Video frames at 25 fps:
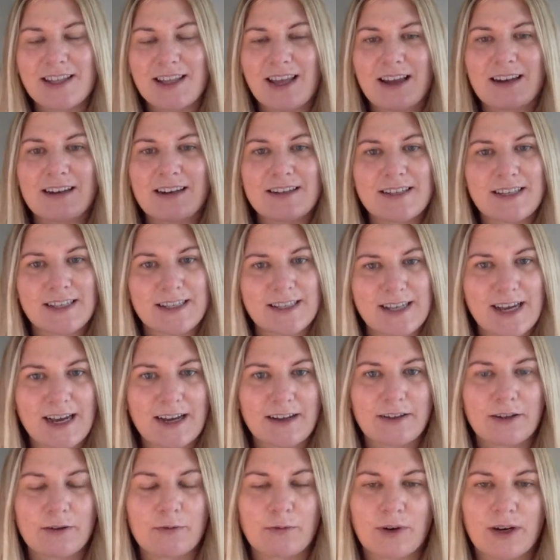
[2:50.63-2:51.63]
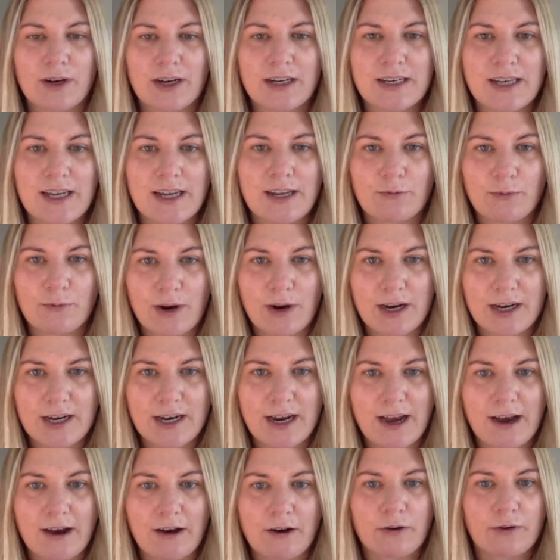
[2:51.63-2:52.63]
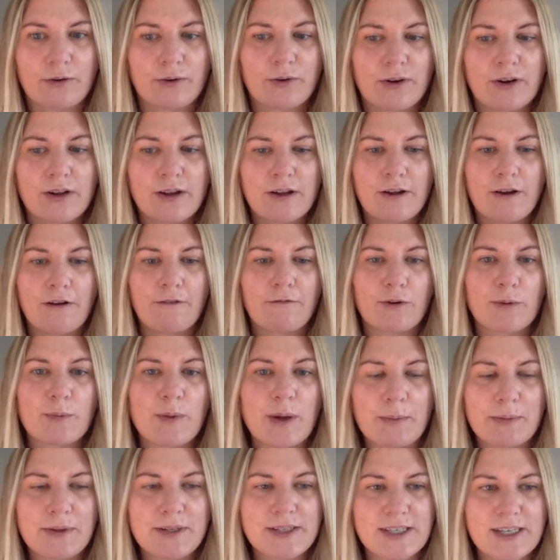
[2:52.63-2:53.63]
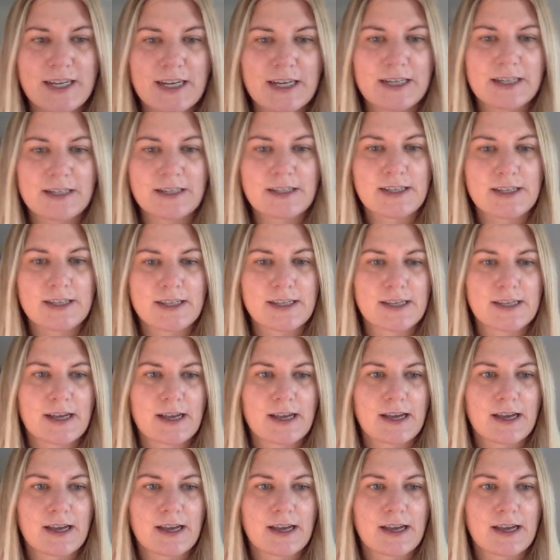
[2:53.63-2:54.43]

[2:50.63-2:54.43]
that is exactly what I need right now for my business.